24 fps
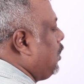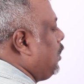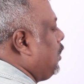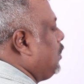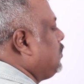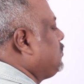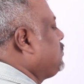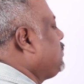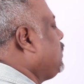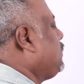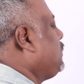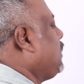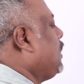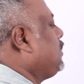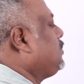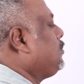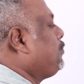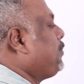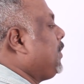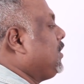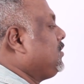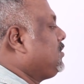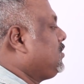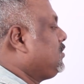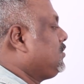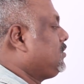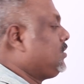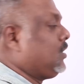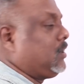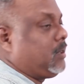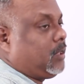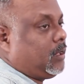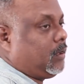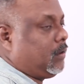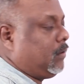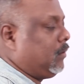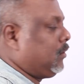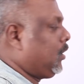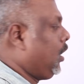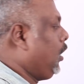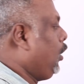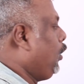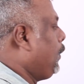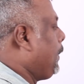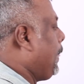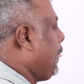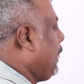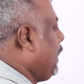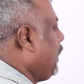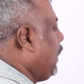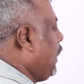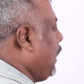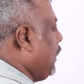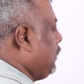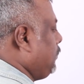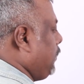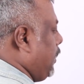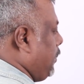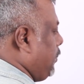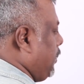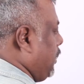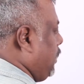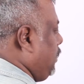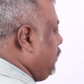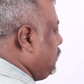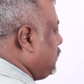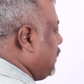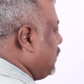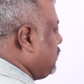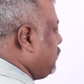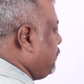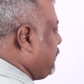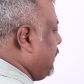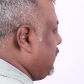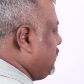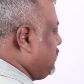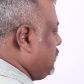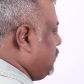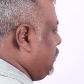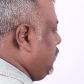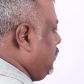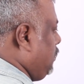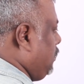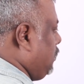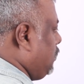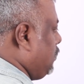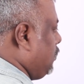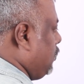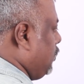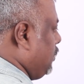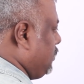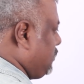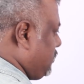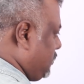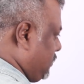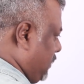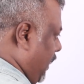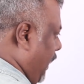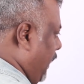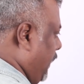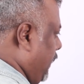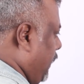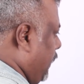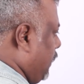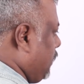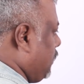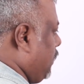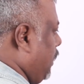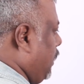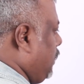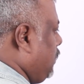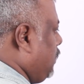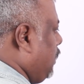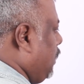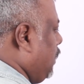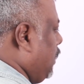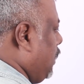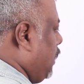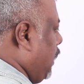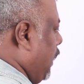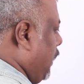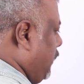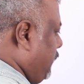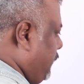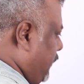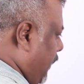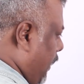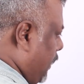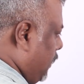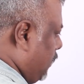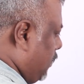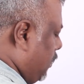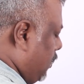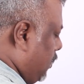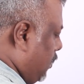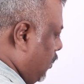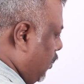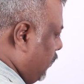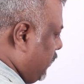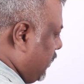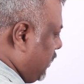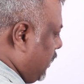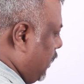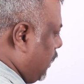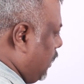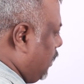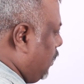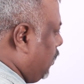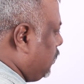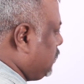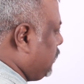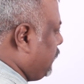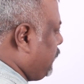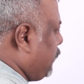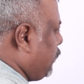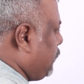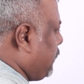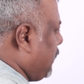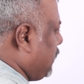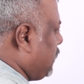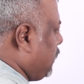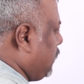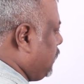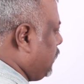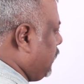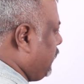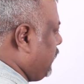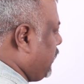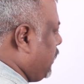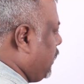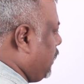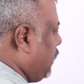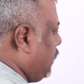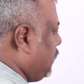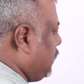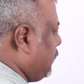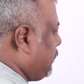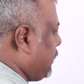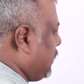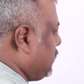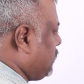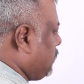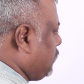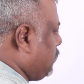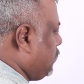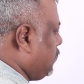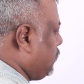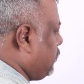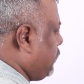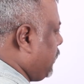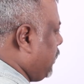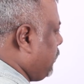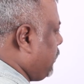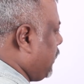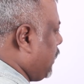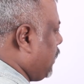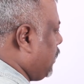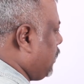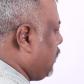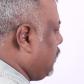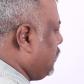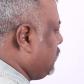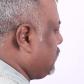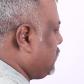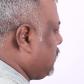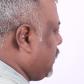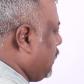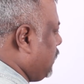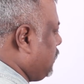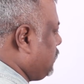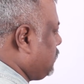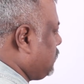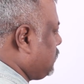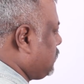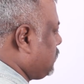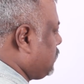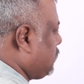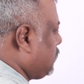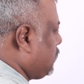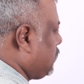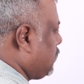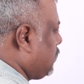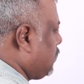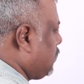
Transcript: And see, there's a person sitting, okay. And maybe there's a person who is standing, right, in front over here on the footpath. Then definitely the person would be bigger in size.